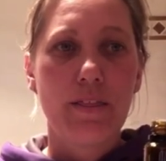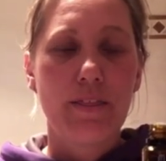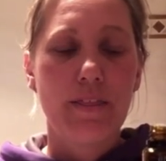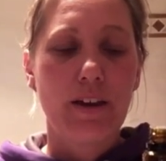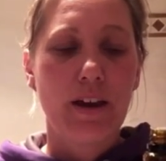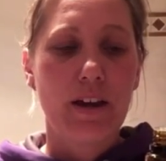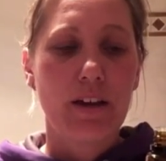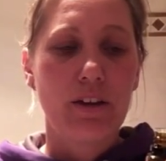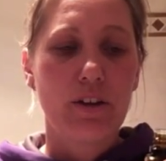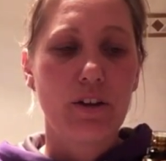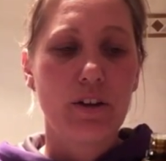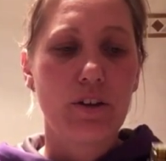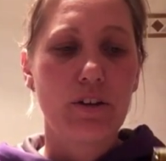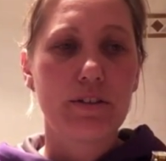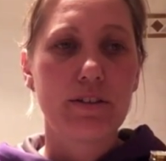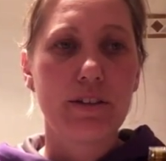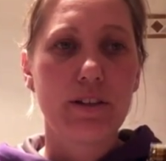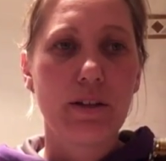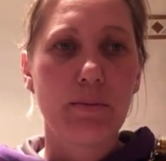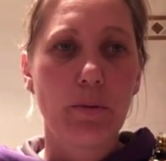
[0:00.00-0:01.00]
that you're
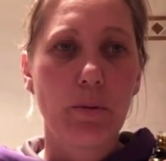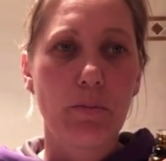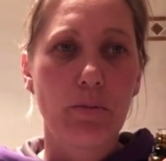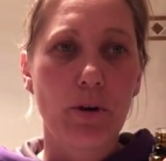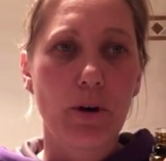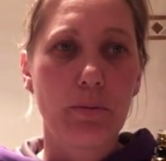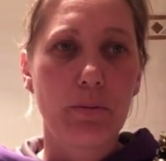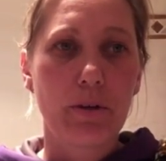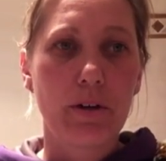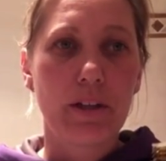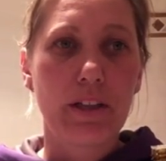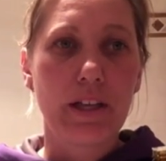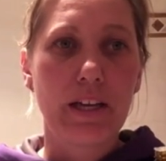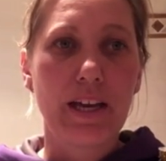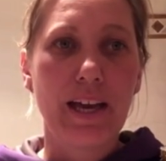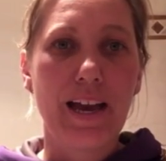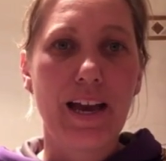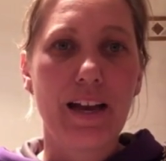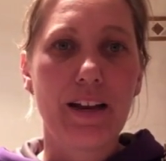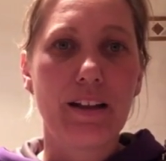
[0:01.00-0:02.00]
using them
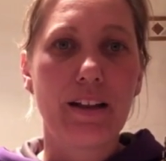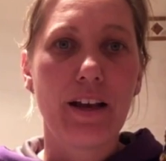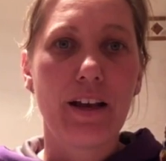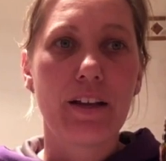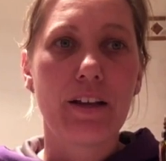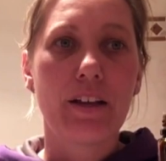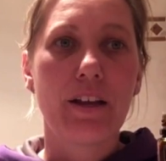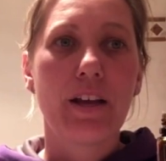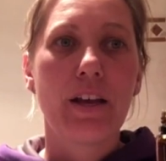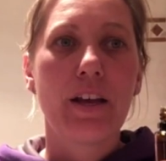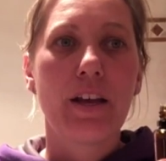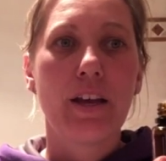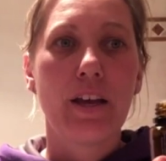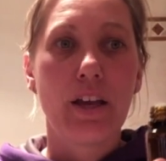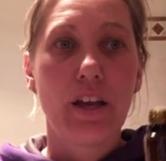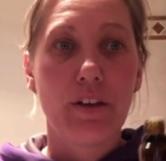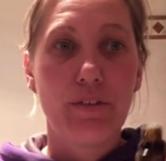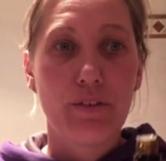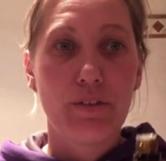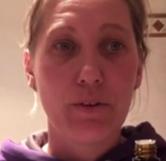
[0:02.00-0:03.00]
appropriately, and that
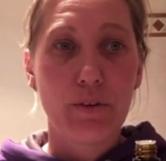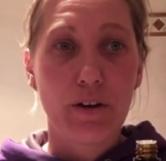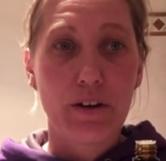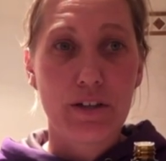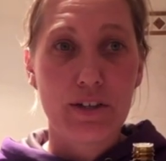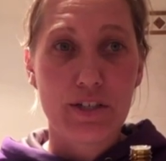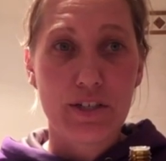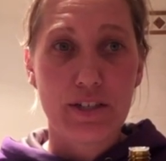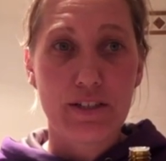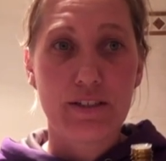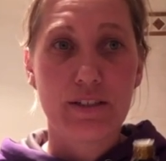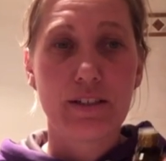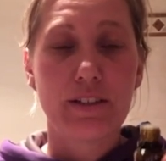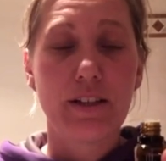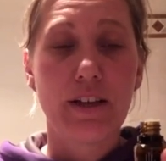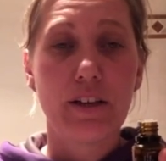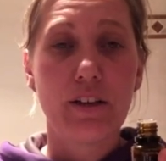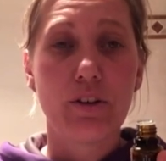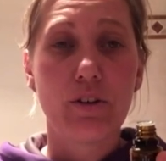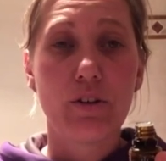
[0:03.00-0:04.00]
if you are ingesting
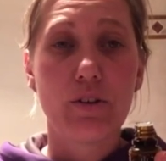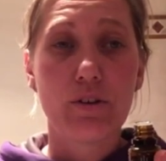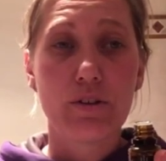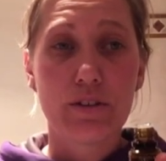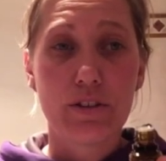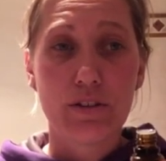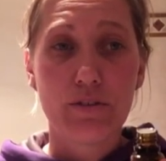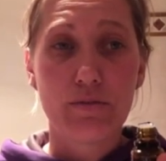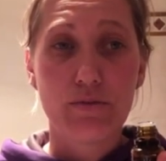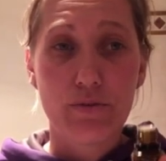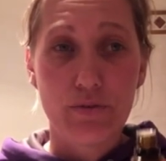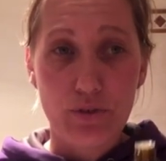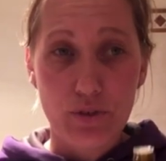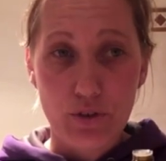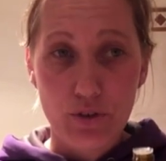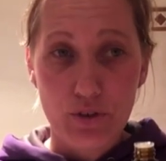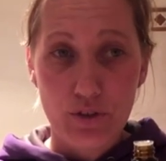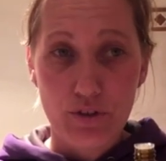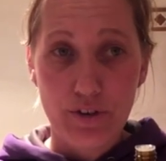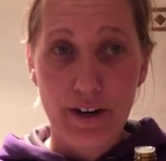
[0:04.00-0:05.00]
that you're using
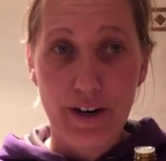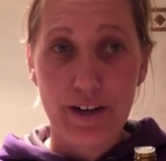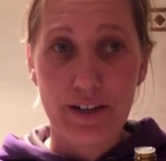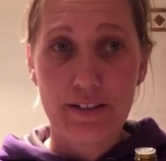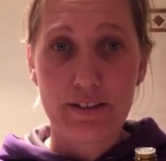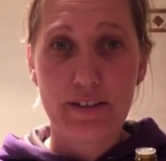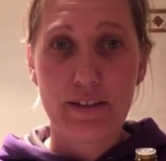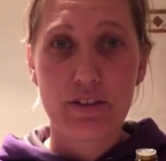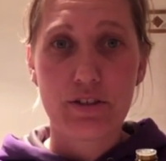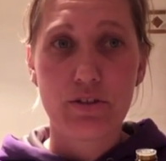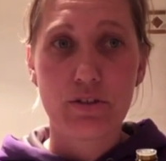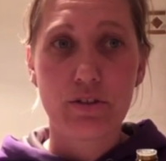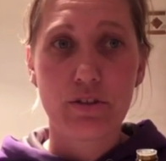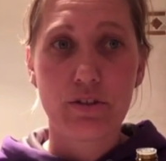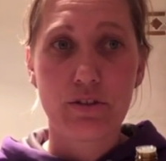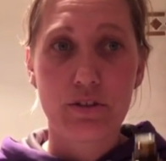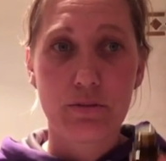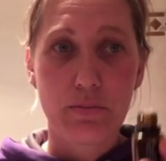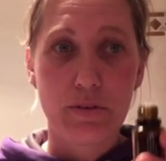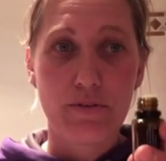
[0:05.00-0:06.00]
food grade essential
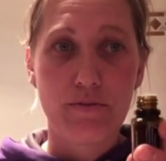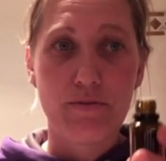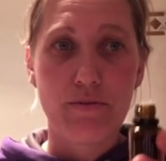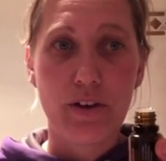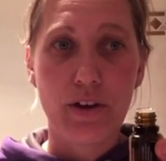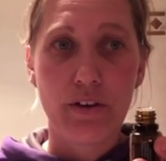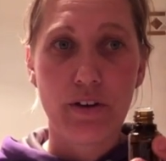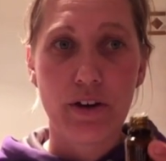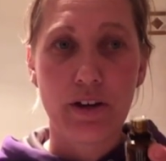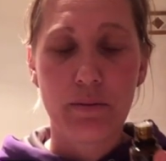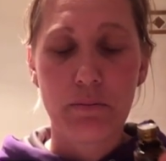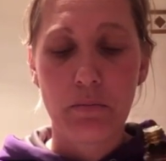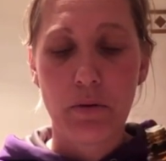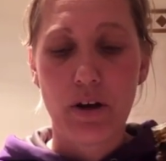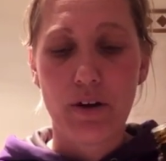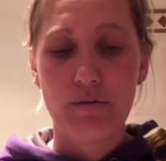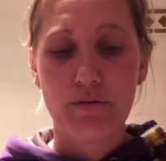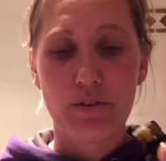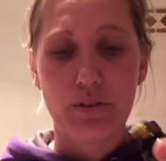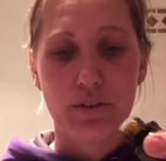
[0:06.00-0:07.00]
oils. Be very
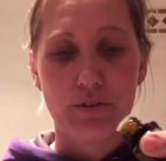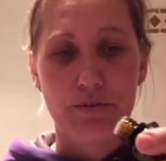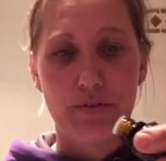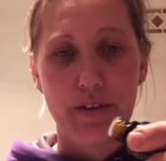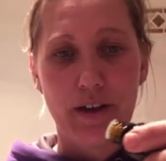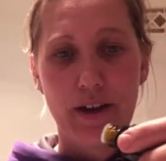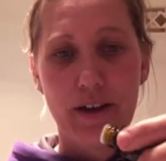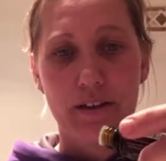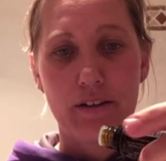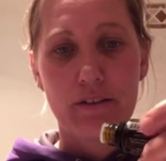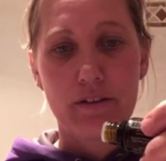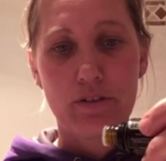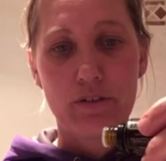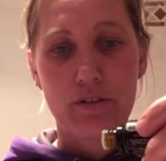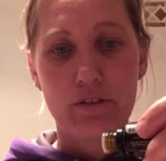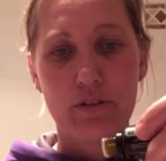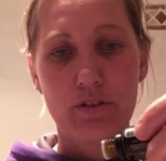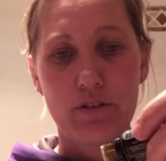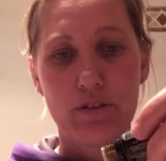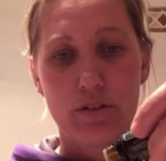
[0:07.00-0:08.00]
mindful of that.
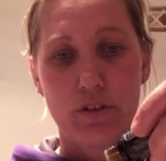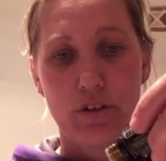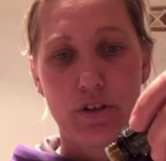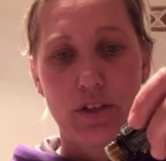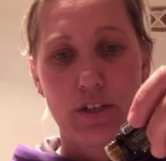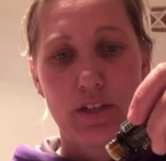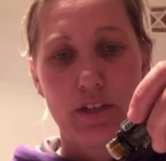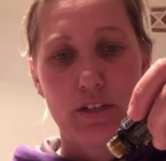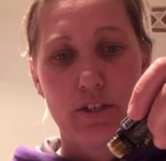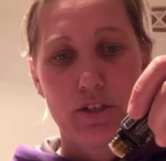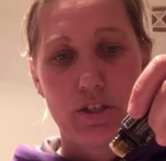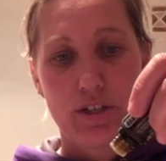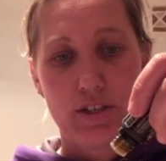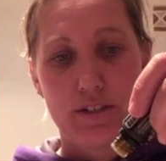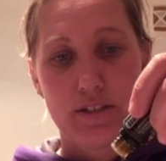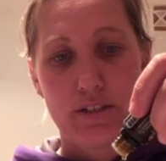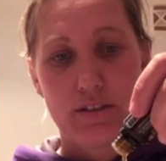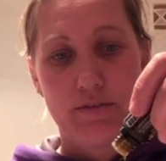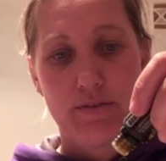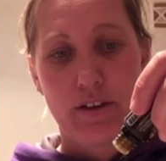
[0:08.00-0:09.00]
Don't
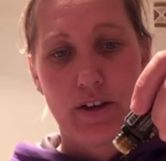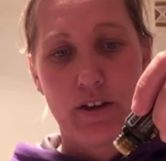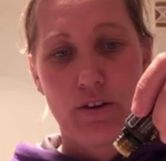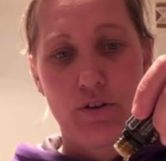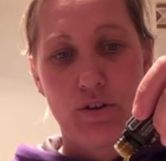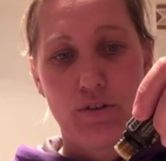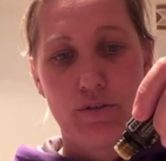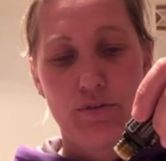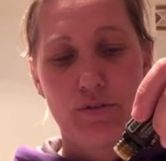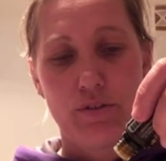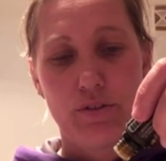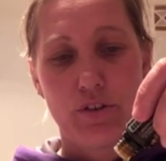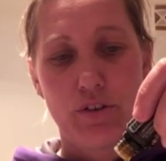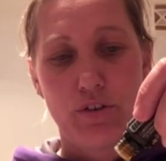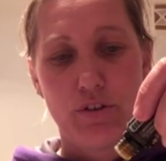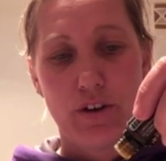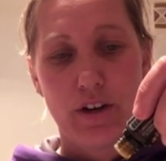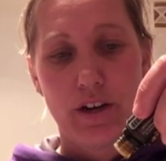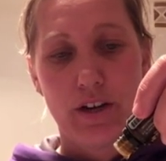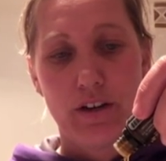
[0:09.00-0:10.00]
ingest if they're not food
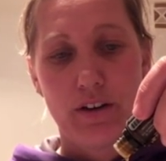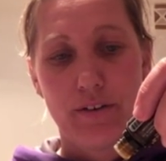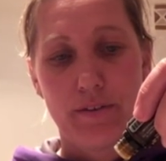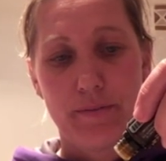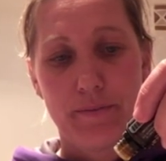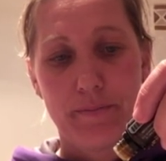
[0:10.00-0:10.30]
grade.